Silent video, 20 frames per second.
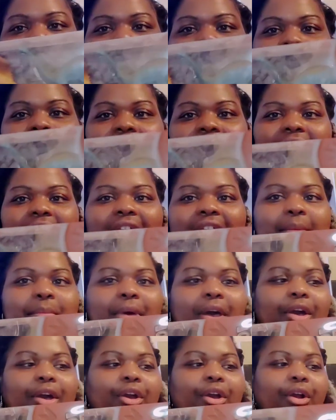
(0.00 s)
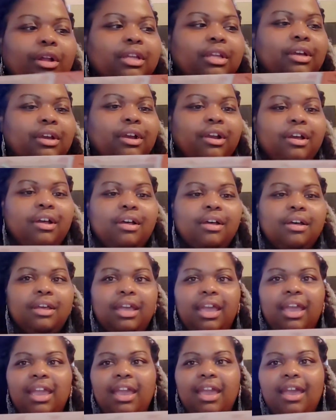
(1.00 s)
I am a girly girl,
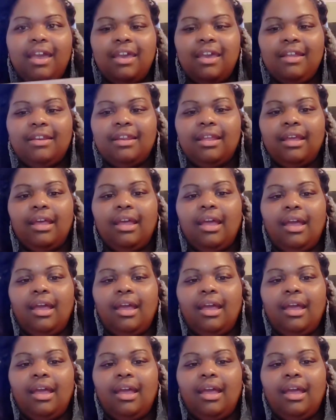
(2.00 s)
and